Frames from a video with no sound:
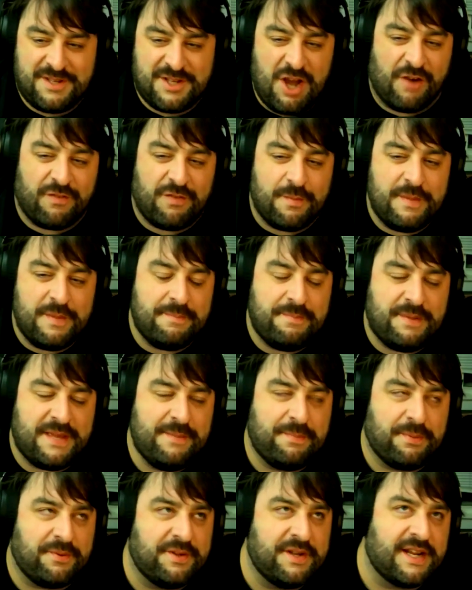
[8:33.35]
government
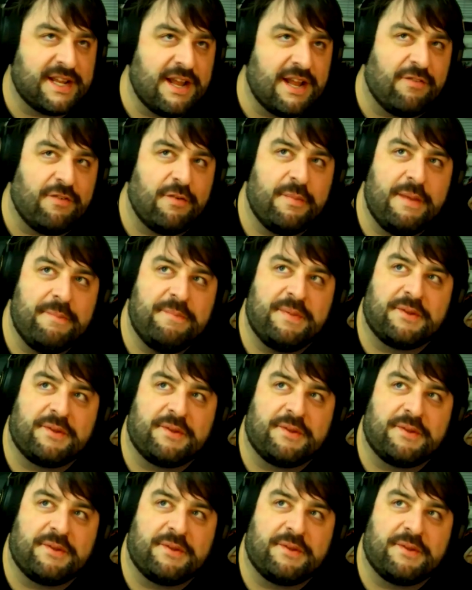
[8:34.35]
people in a government